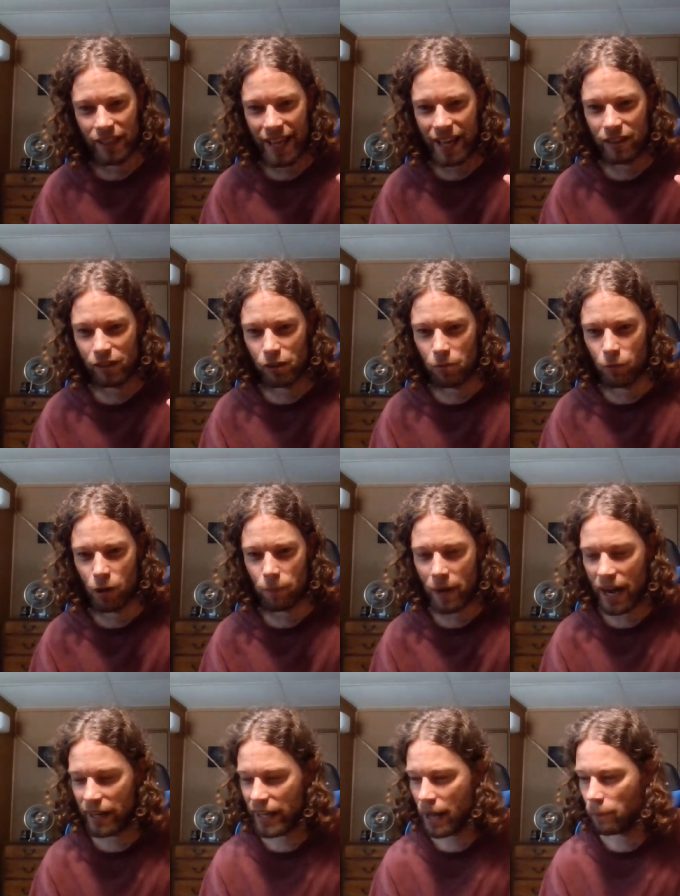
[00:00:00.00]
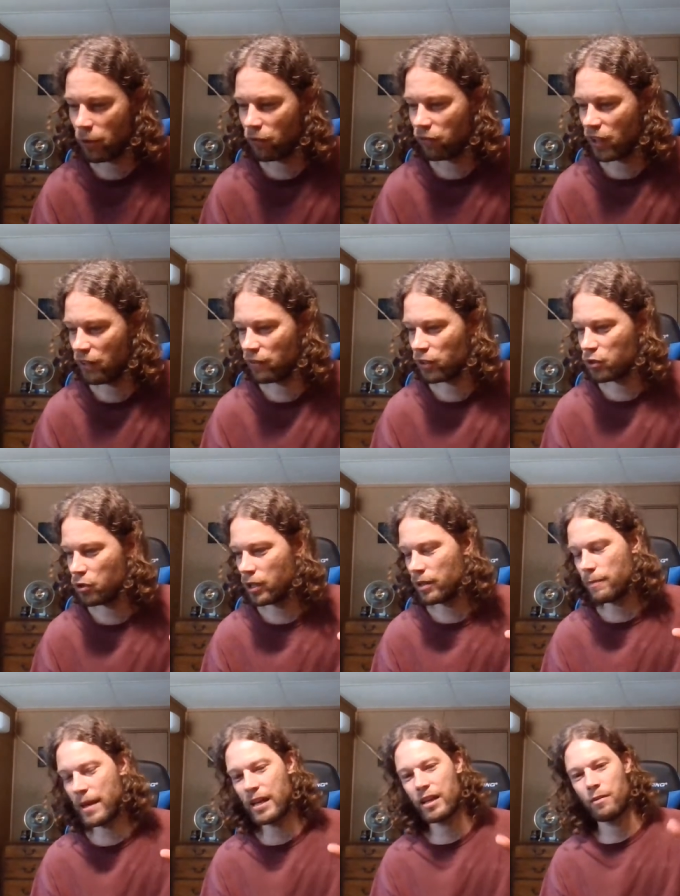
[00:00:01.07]
Add a little more pineapple flavor to it
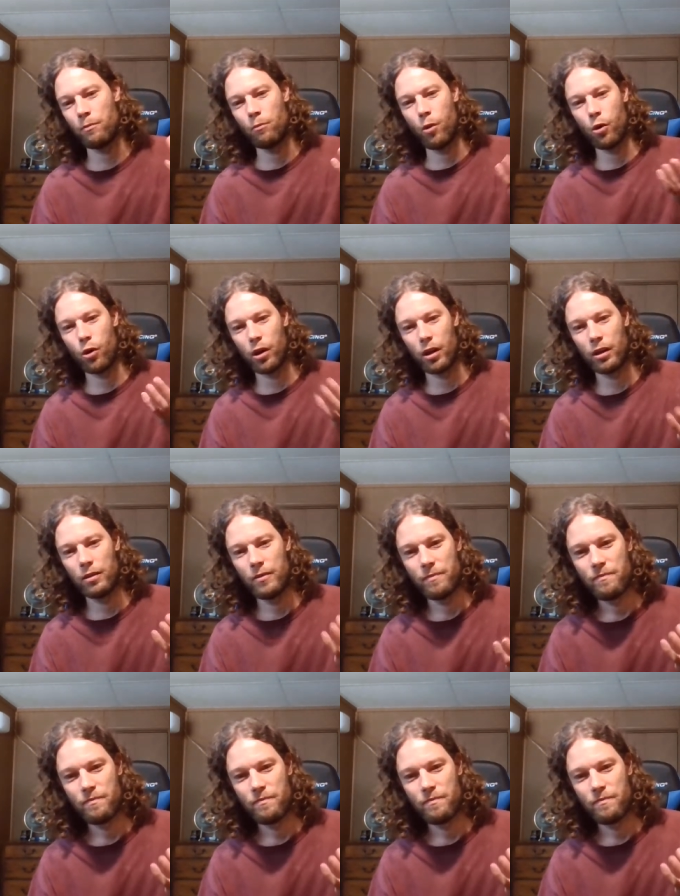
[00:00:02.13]
to make it more